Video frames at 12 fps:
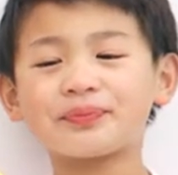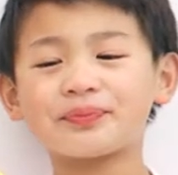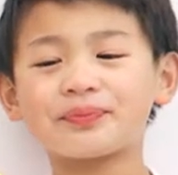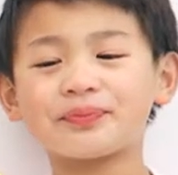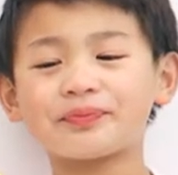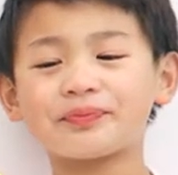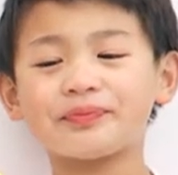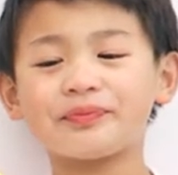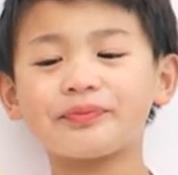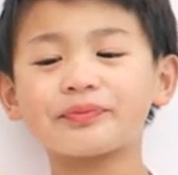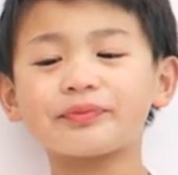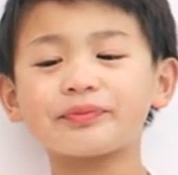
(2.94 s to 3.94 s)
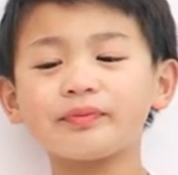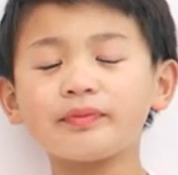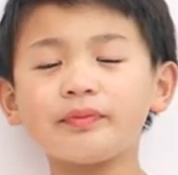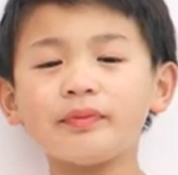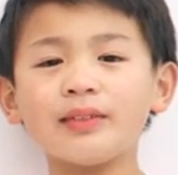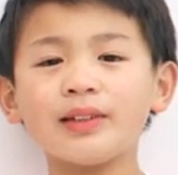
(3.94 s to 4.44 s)

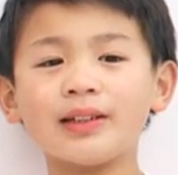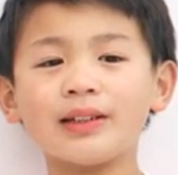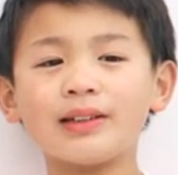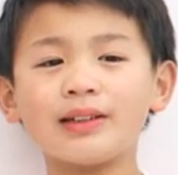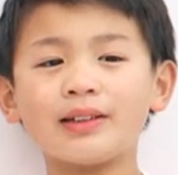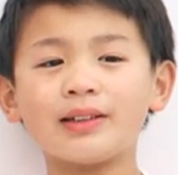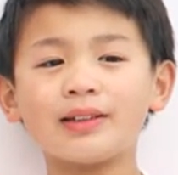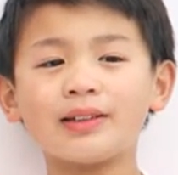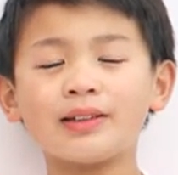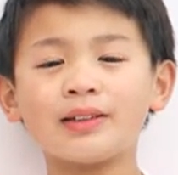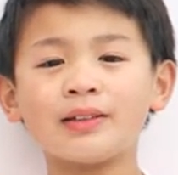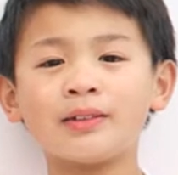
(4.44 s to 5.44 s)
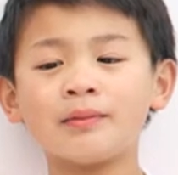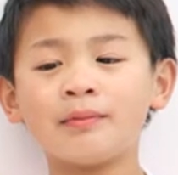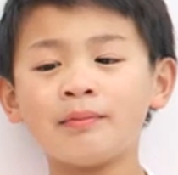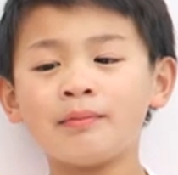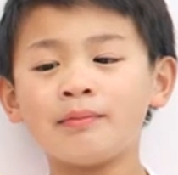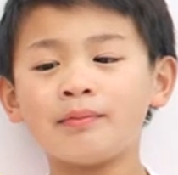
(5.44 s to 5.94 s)

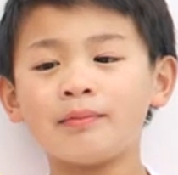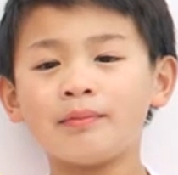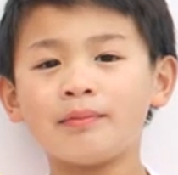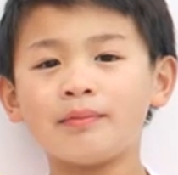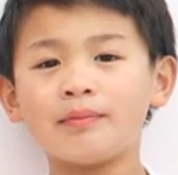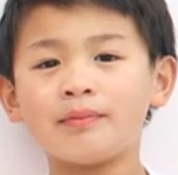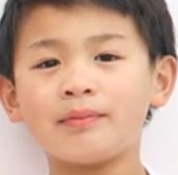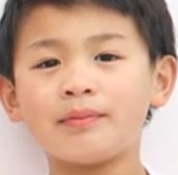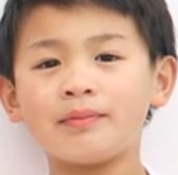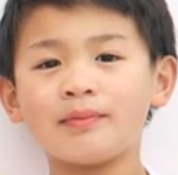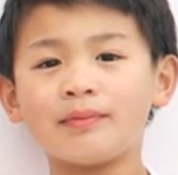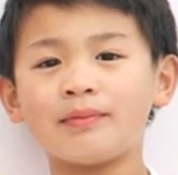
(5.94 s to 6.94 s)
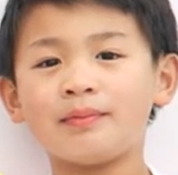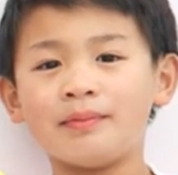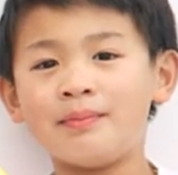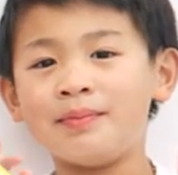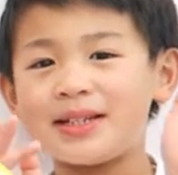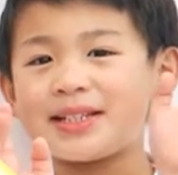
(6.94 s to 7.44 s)

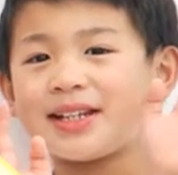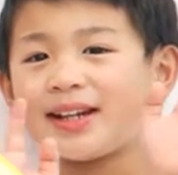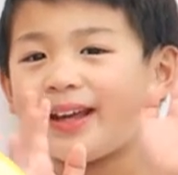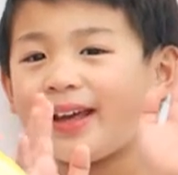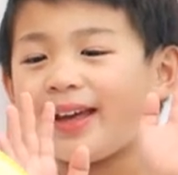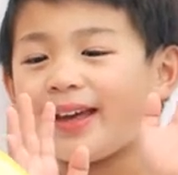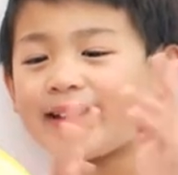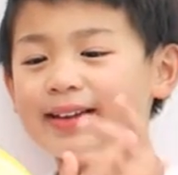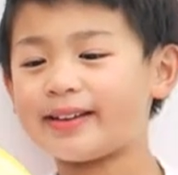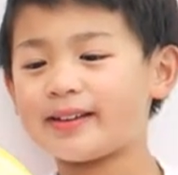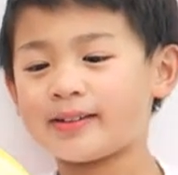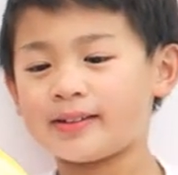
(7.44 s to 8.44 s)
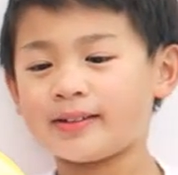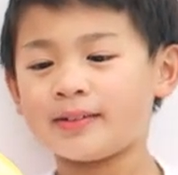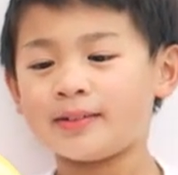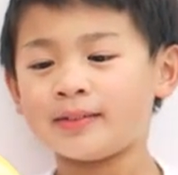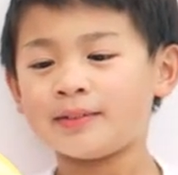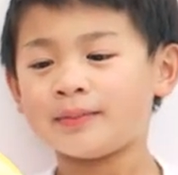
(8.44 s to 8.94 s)

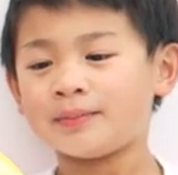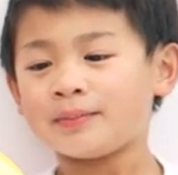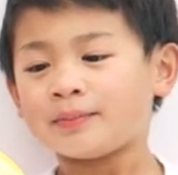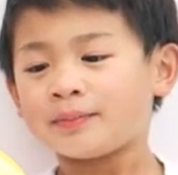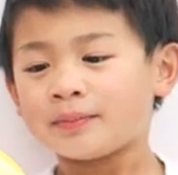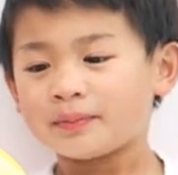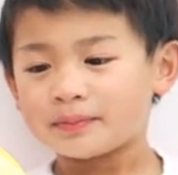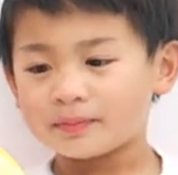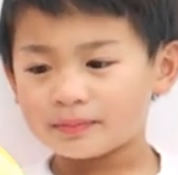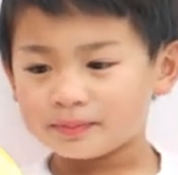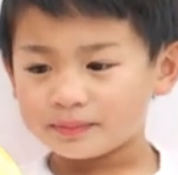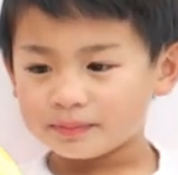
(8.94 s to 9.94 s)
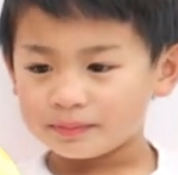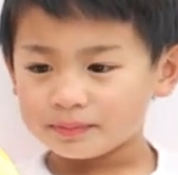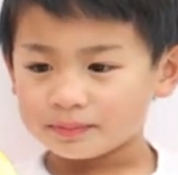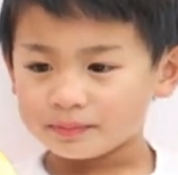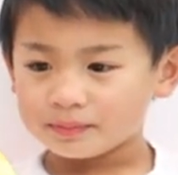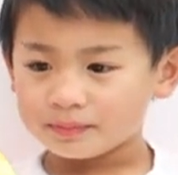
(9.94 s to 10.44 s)

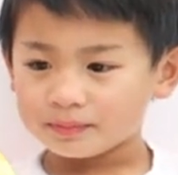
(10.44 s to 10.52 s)
(not speaking)